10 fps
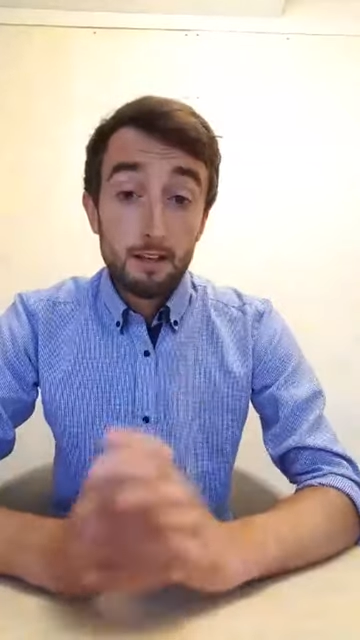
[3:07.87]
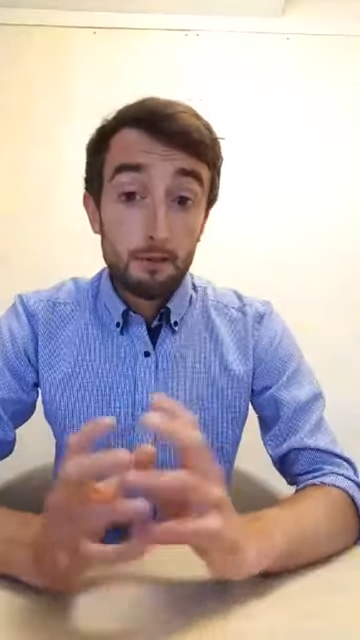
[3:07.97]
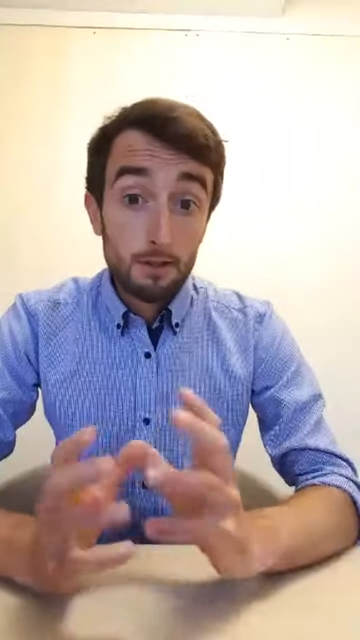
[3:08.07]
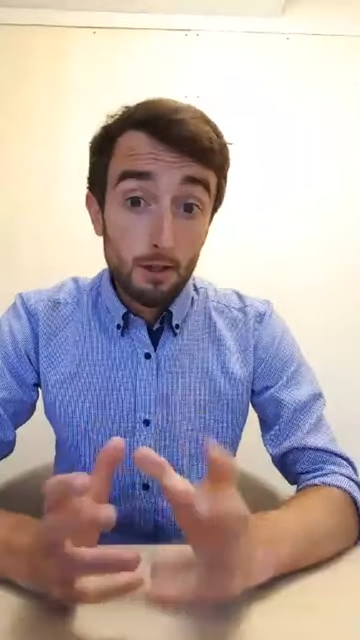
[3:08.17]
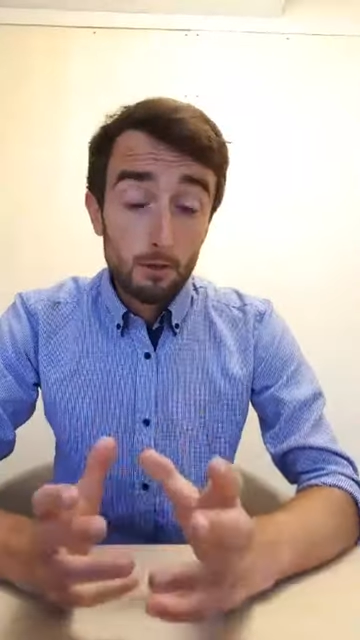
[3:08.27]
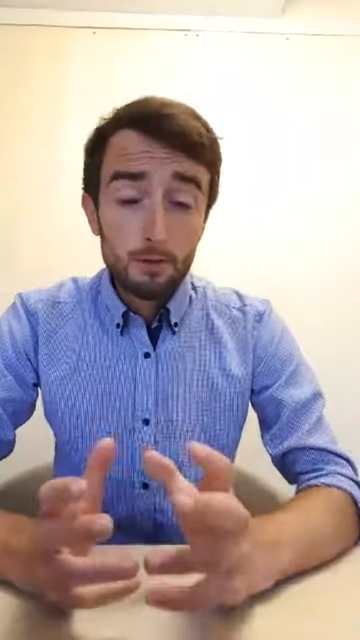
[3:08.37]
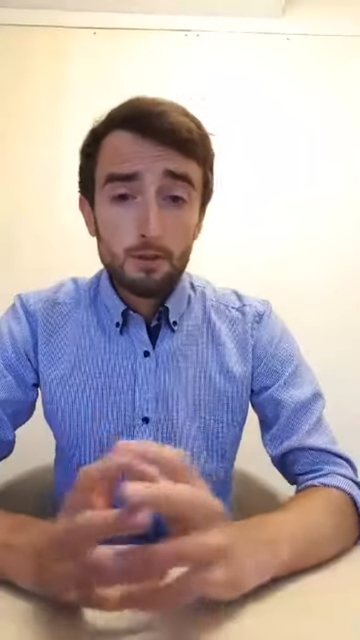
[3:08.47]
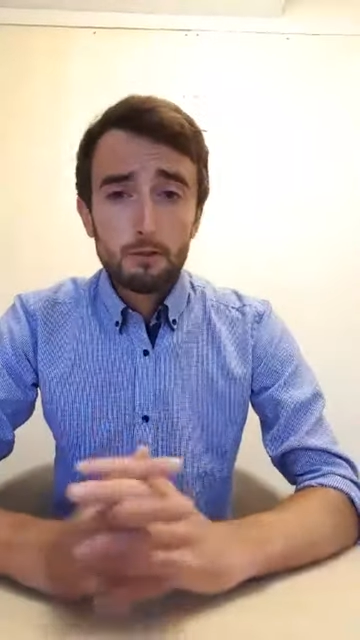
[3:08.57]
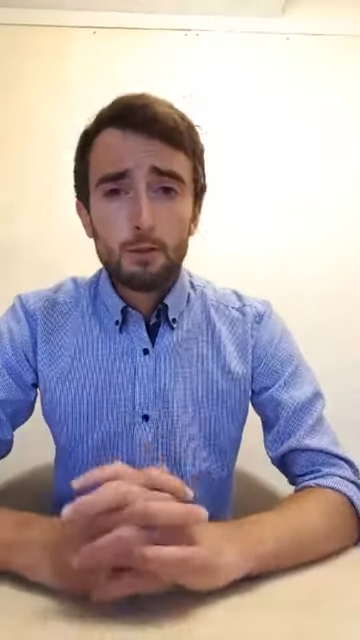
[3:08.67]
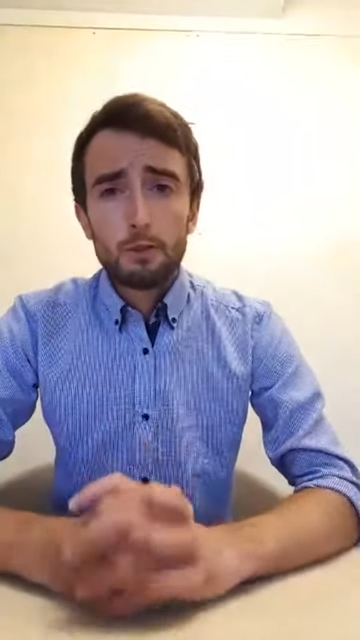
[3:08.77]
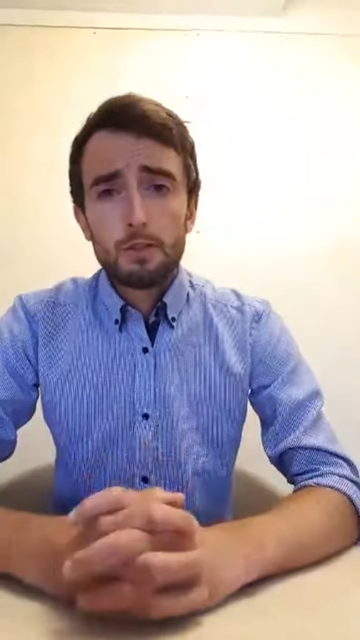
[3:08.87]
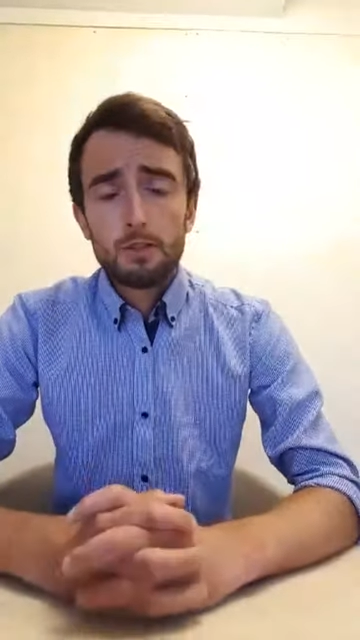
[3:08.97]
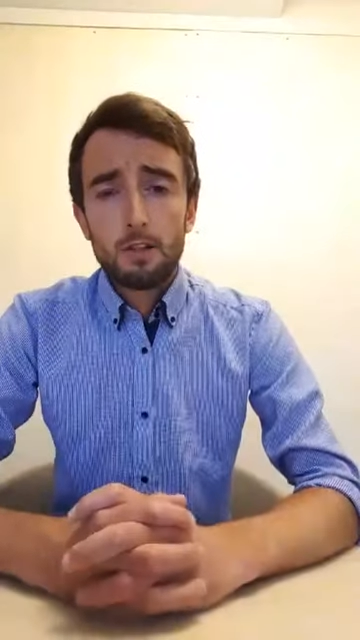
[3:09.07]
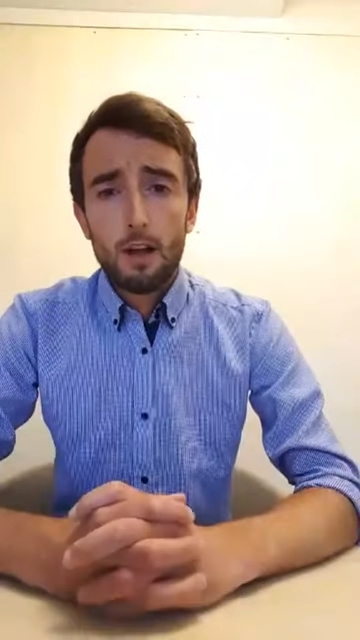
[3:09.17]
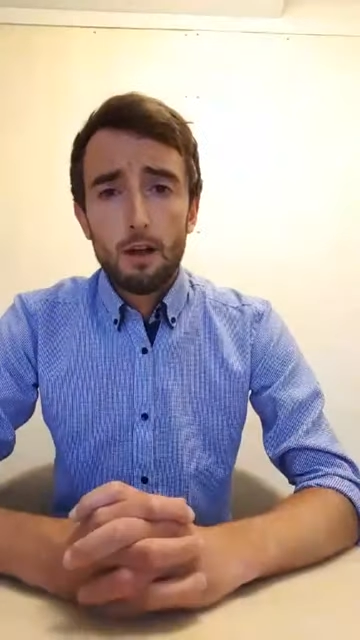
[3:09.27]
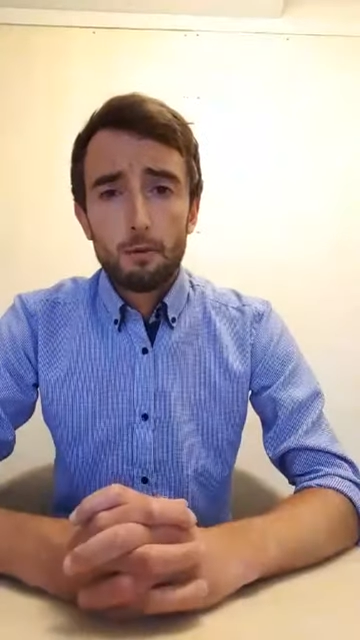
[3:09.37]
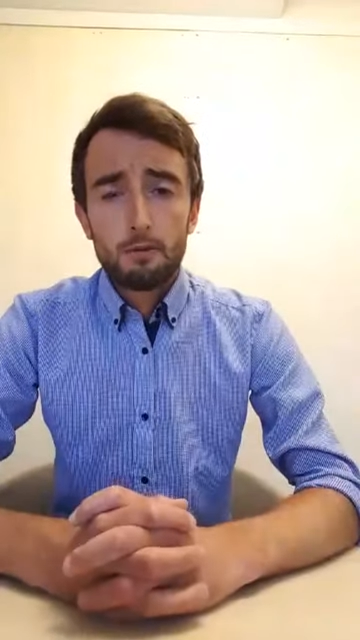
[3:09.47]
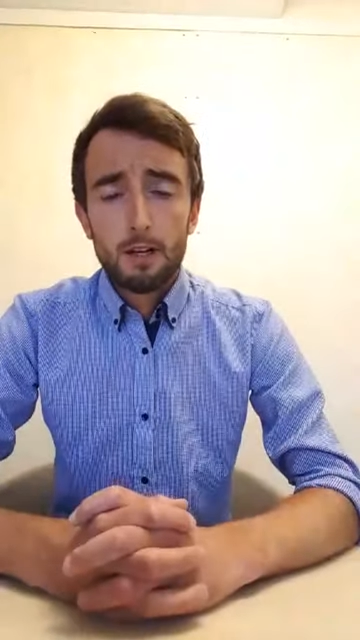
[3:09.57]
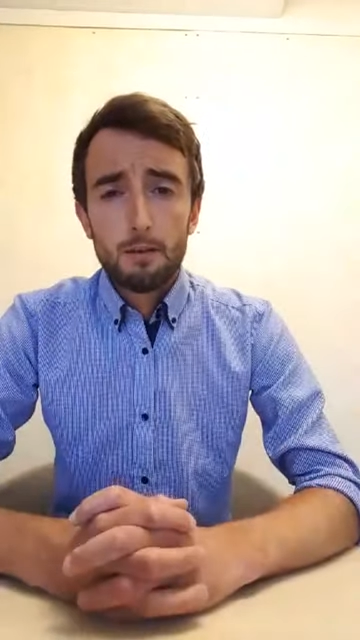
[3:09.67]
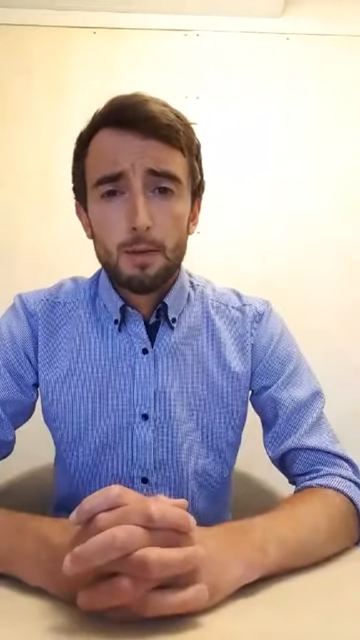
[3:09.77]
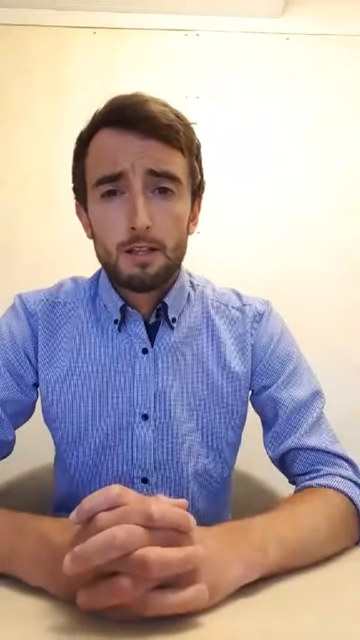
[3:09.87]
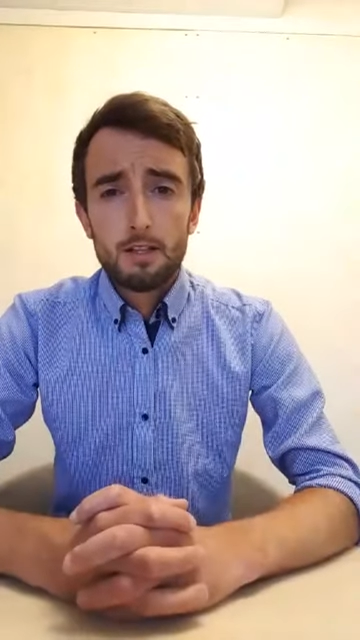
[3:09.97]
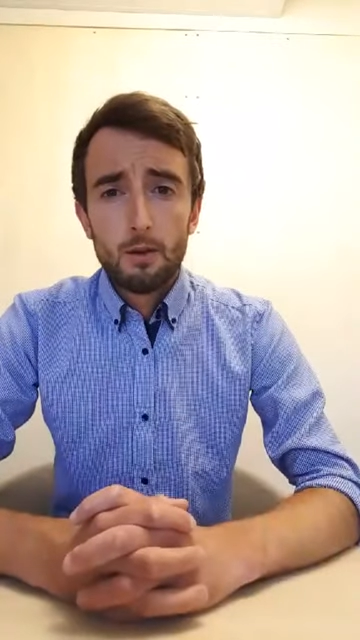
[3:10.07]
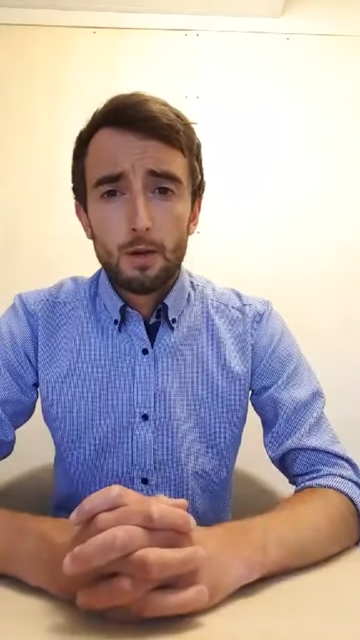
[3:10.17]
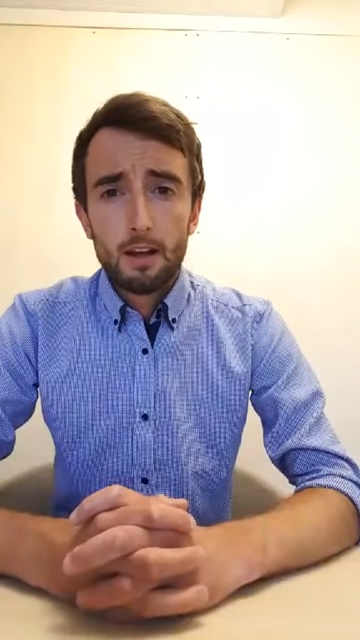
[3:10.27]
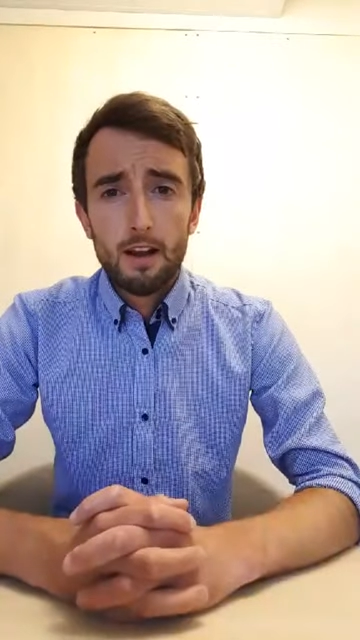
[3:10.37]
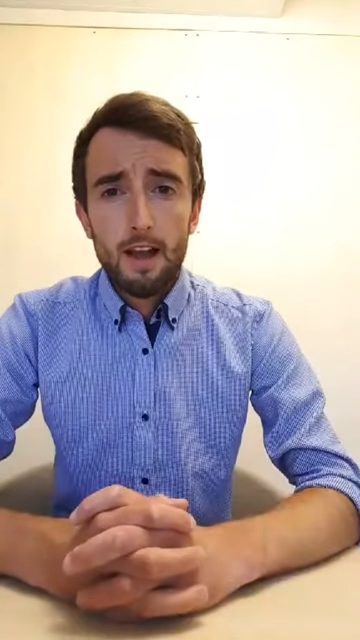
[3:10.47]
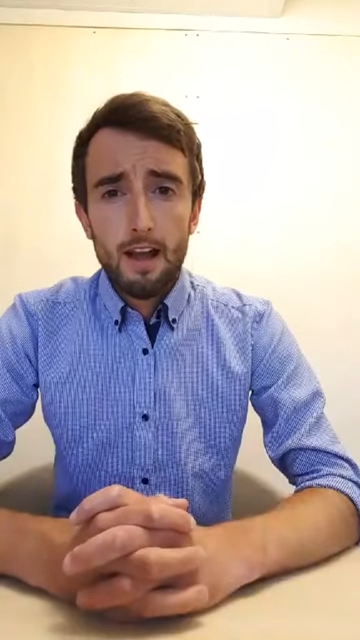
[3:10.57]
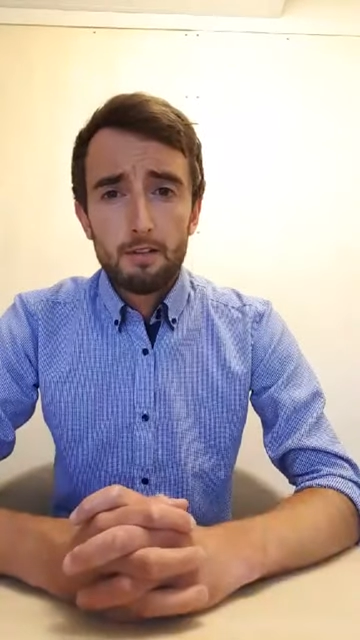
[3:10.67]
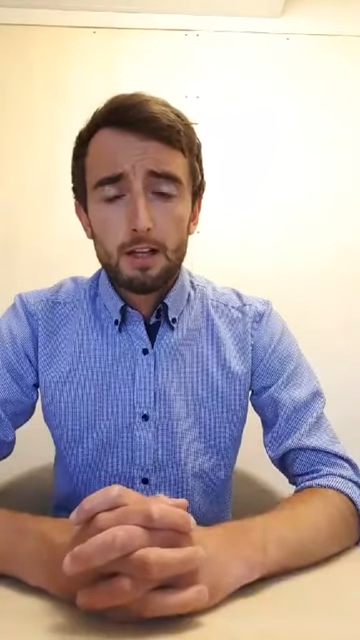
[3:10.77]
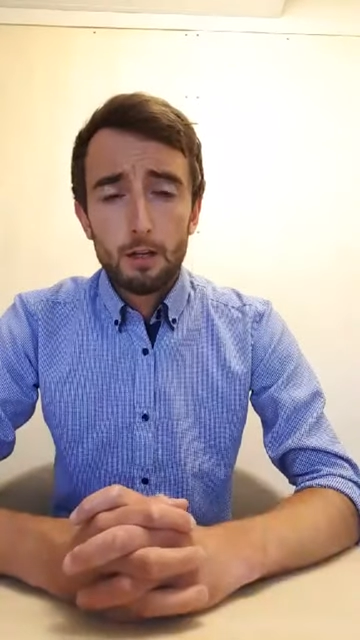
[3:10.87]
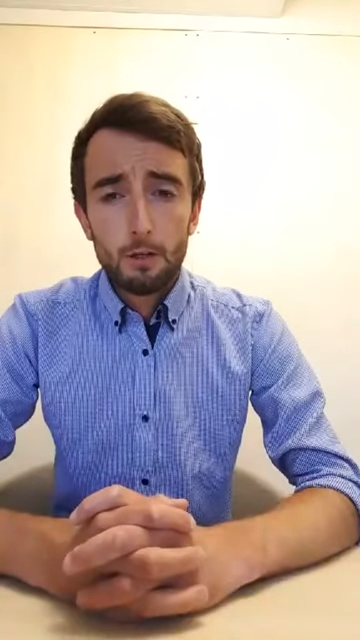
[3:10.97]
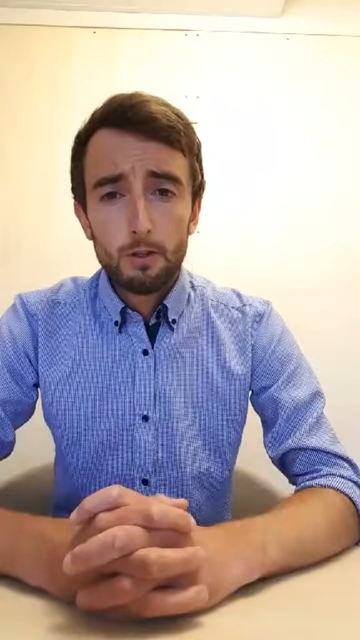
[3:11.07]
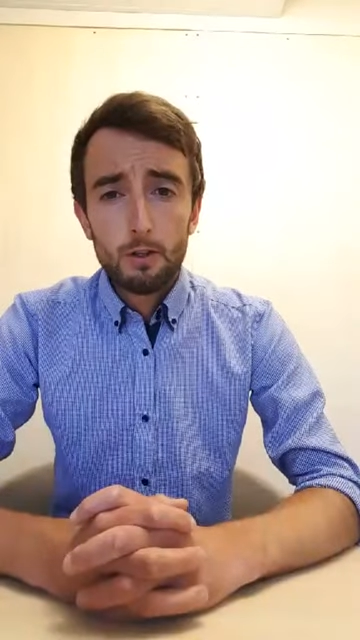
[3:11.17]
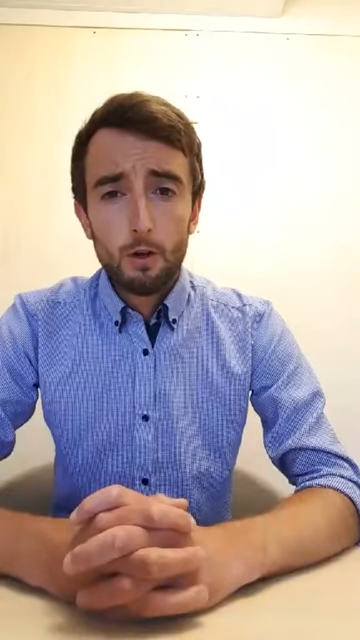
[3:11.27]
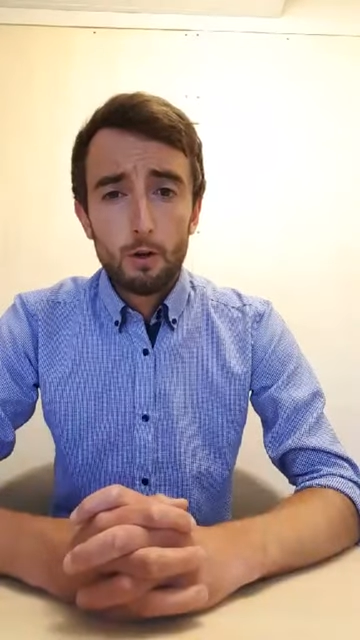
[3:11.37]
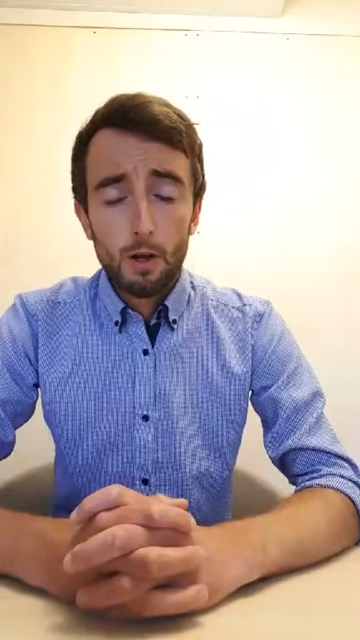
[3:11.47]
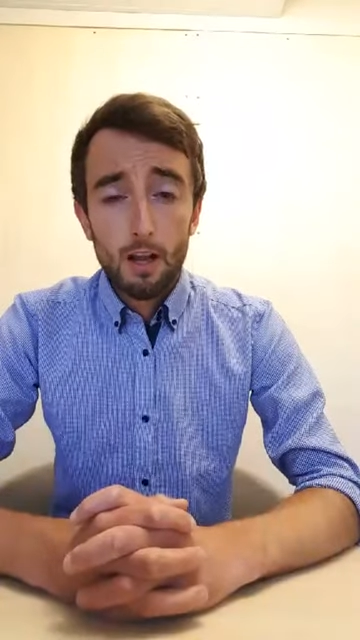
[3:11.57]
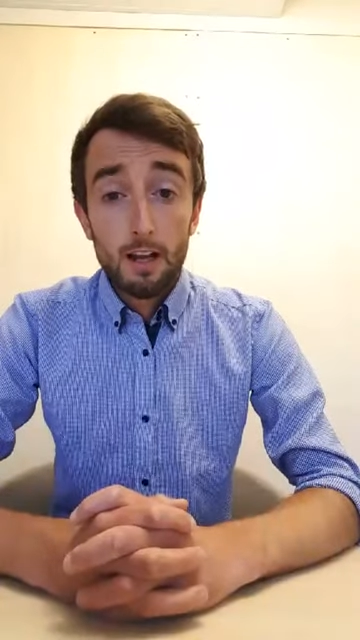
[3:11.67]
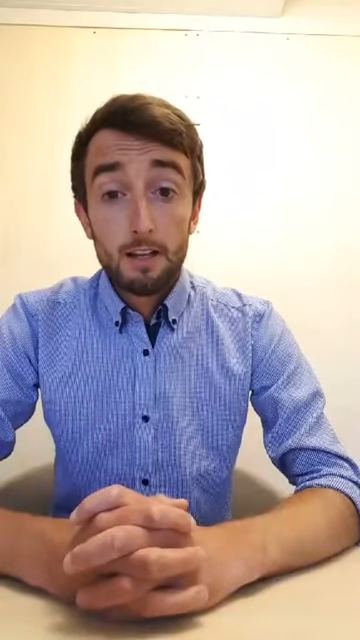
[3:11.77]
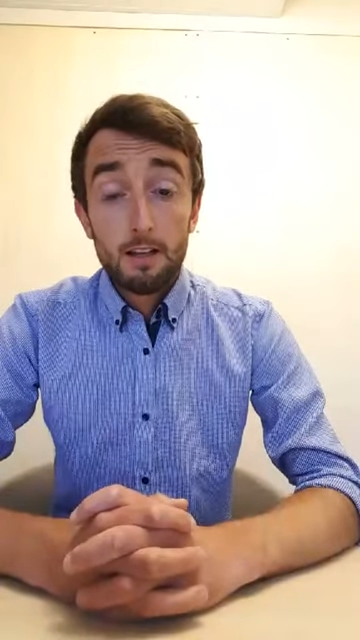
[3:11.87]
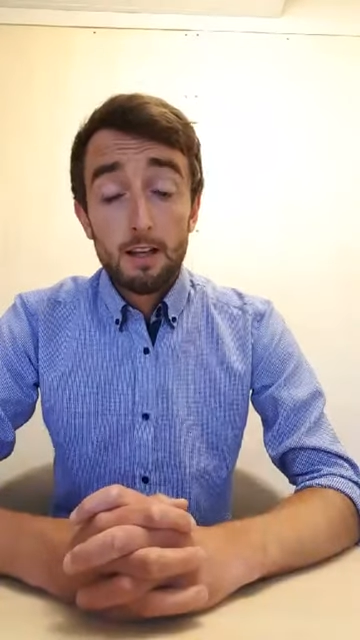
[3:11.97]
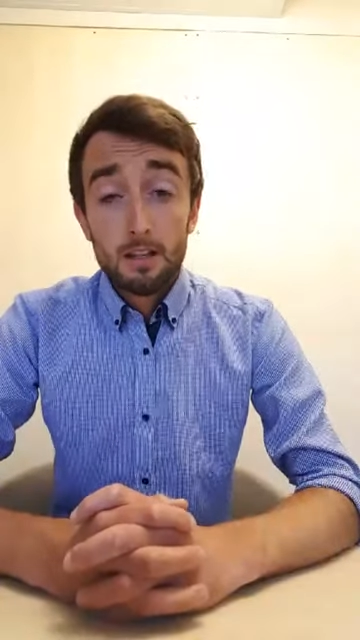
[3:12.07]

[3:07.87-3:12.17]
If you don't, of course, I would recommend going and having a look online,